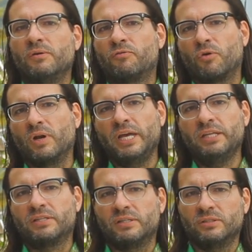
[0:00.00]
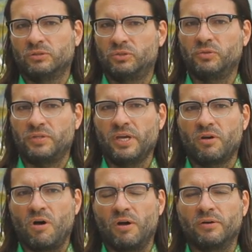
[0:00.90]
for later to
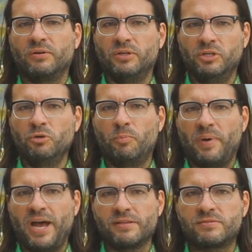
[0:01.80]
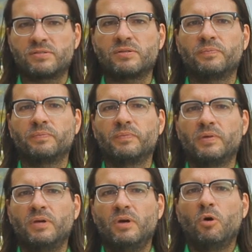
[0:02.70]
take on new paths.
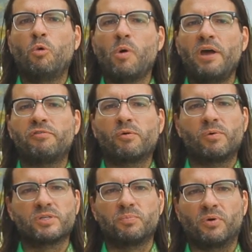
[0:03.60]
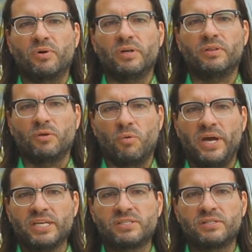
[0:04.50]
Whoever was born in the
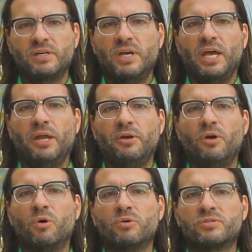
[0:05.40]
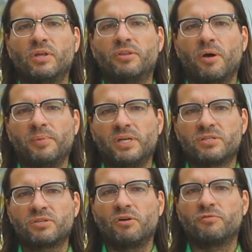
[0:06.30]
West and knows the
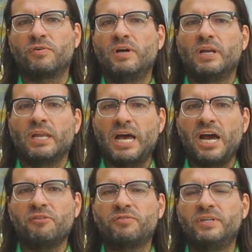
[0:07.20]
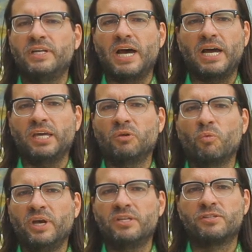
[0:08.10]
dominance of life denying
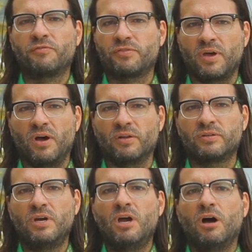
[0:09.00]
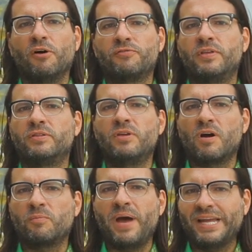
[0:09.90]
ways of thought, of the
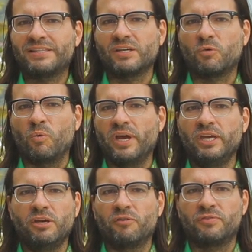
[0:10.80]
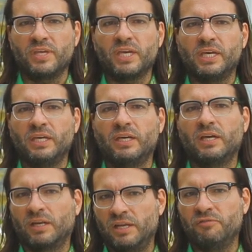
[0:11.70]
dogmatic way of thinking
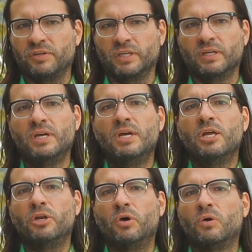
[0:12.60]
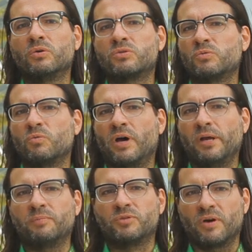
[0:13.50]
and living, knows what
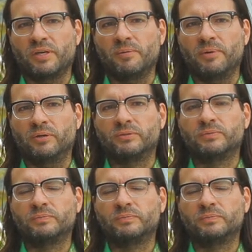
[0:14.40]
I'm talking about.